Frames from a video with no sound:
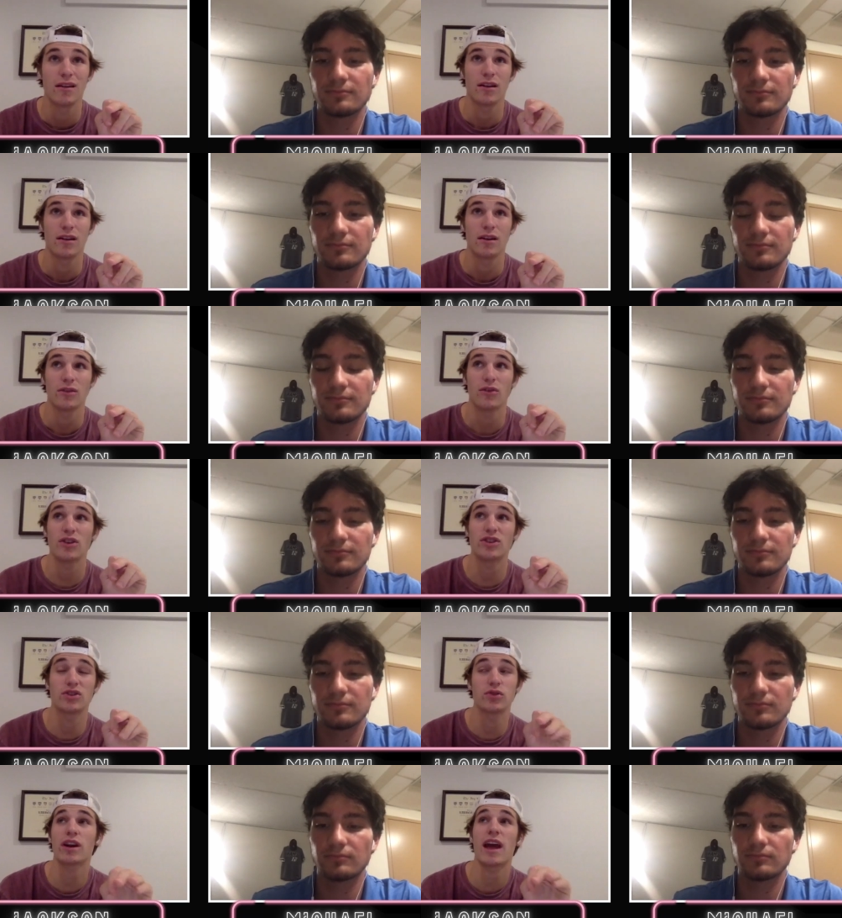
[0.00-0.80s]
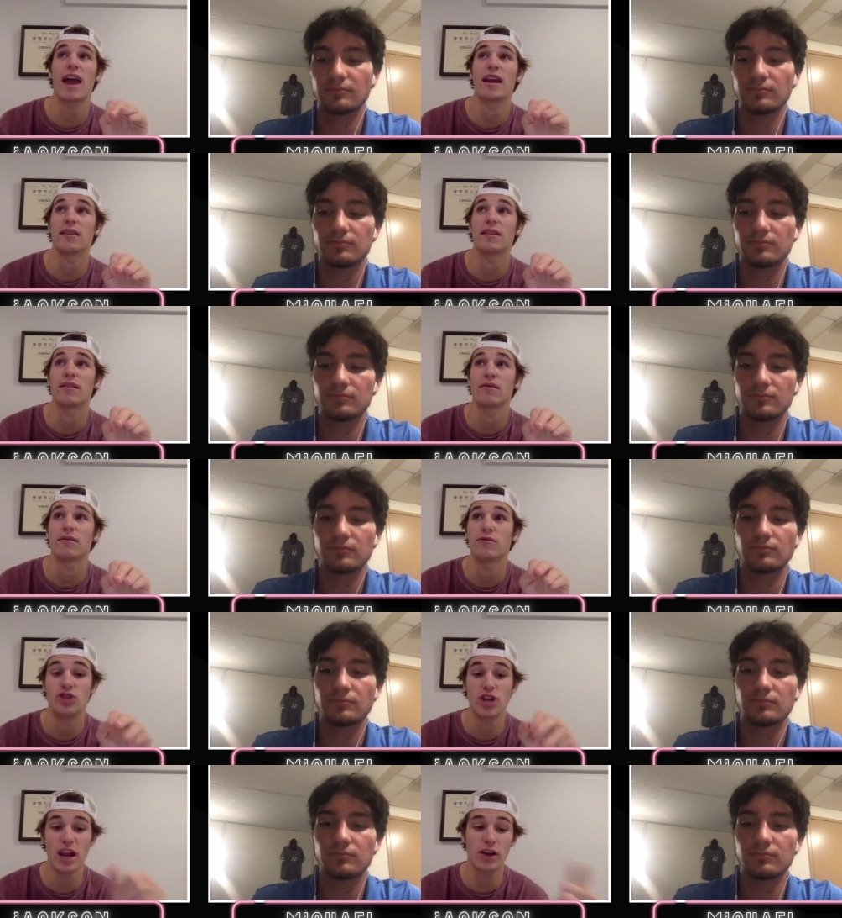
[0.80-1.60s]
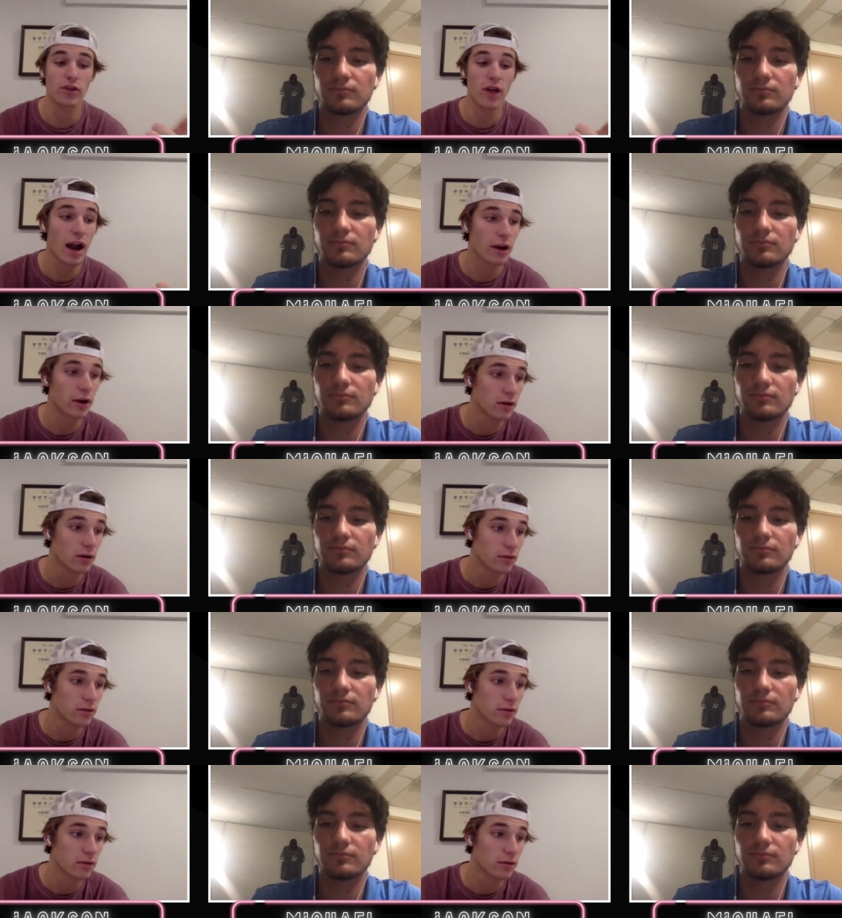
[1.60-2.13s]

Speaker 1: let's look at it. Jake Locker,